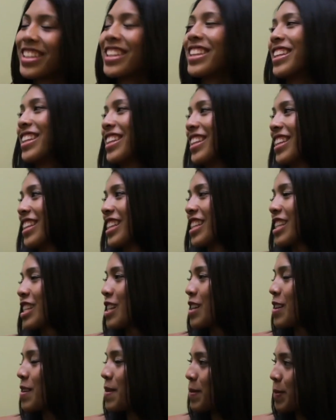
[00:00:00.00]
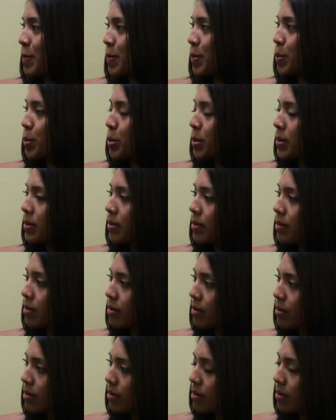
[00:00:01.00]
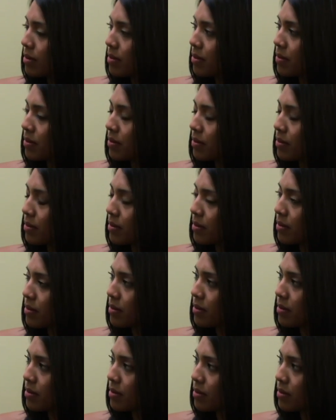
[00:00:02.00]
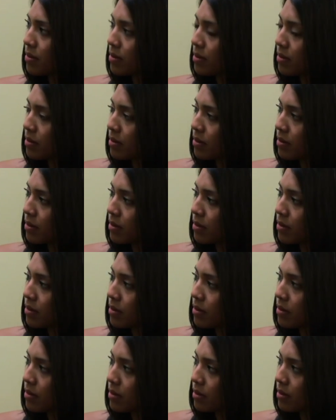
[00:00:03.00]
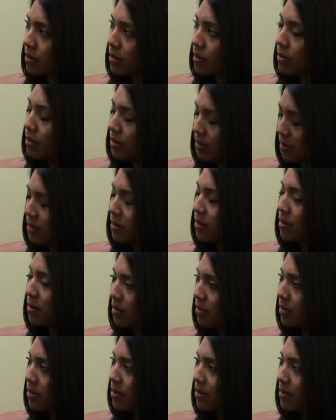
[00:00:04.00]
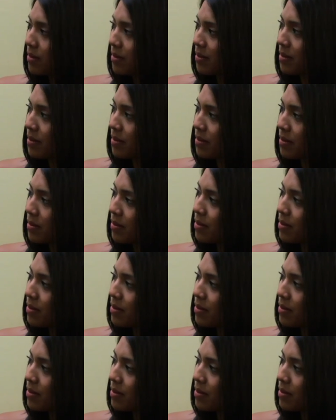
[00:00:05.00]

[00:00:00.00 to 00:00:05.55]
This person isn't speaking.